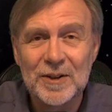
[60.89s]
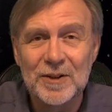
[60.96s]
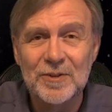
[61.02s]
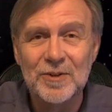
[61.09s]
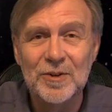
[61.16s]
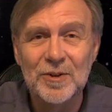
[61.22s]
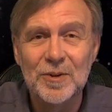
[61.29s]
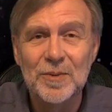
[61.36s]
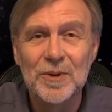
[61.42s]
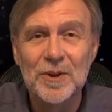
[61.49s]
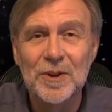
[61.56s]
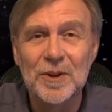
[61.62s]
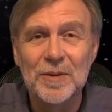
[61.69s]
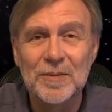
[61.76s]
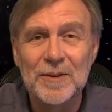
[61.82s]
that stood
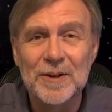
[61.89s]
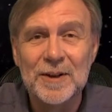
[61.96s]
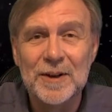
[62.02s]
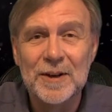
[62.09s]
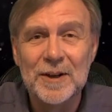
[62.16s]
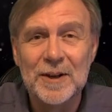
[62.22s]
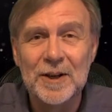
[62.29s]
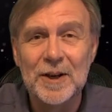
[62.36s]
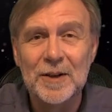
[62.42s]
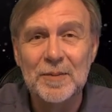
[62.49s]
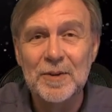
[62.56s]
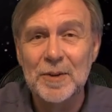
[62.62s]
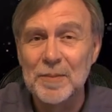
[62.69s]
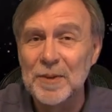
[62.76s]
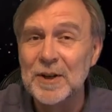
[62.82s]
with him and
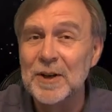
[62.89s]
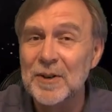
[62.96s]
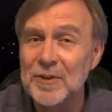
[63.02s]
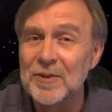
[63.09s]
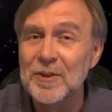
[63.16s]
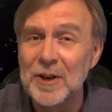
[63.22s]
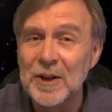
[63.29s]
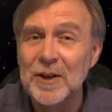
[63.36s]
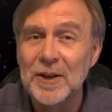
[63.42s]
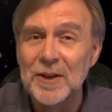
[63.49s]
helped him because